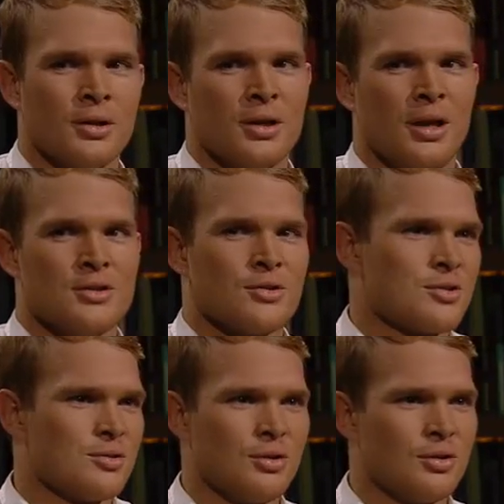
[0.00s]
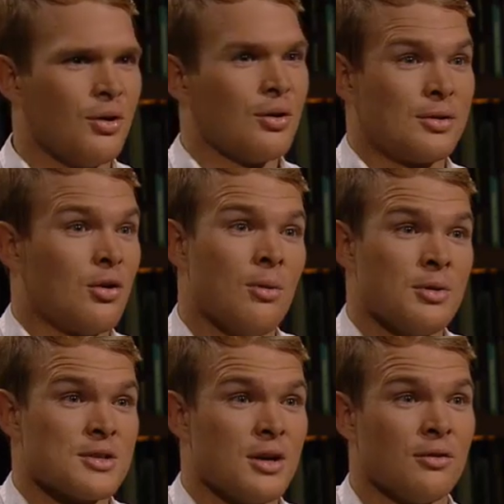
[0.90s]
as I timed
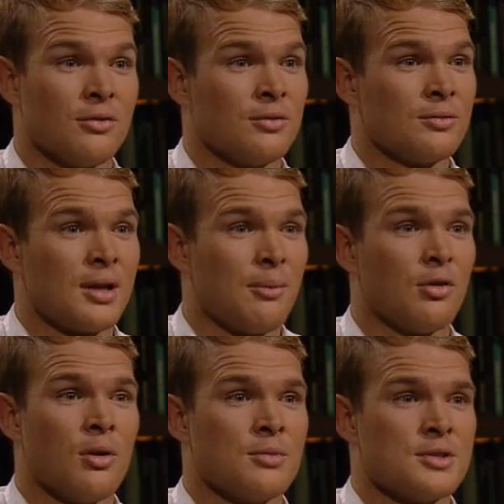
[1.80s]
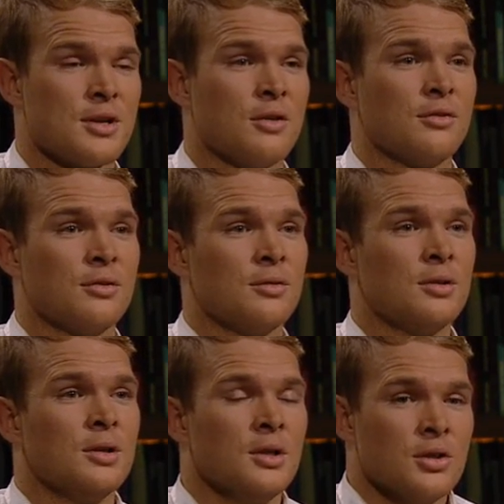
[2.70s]
myself and kept timing myself, and
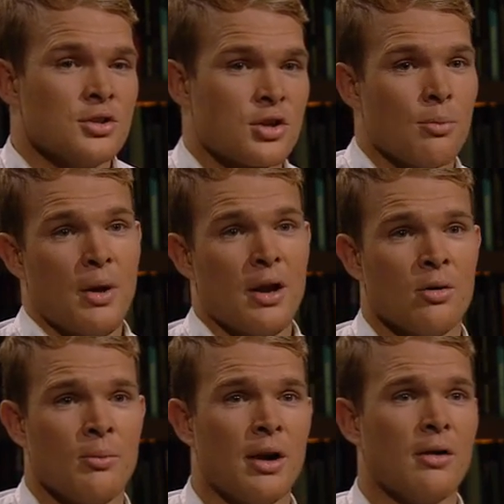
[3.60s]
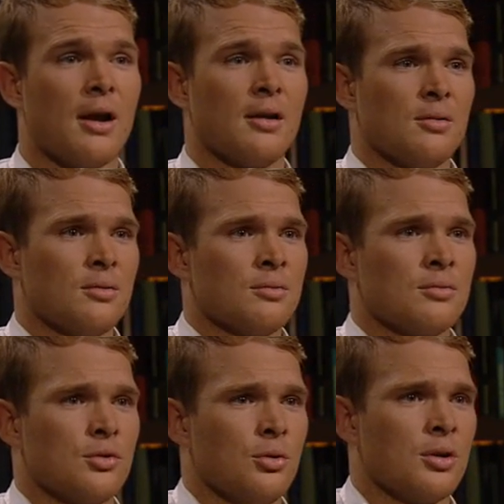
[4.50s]
just got better and better at it, and
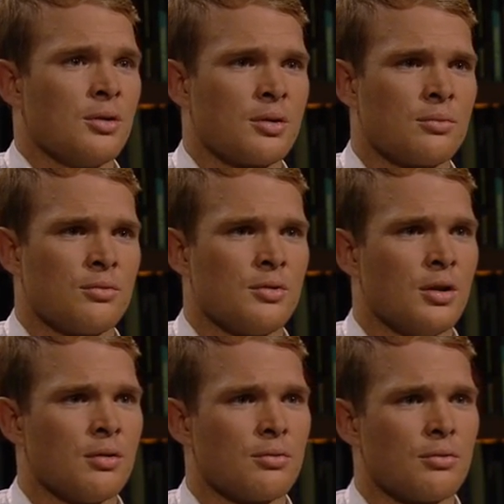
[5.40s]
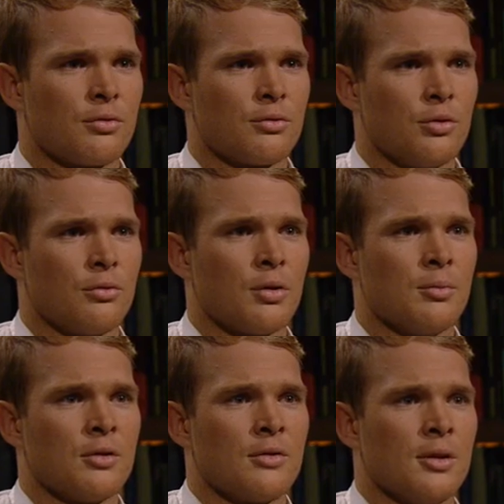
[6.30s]
do it in 2-3
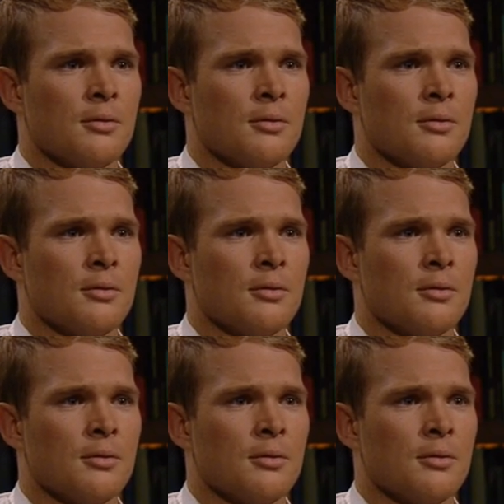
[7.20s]
minutes now.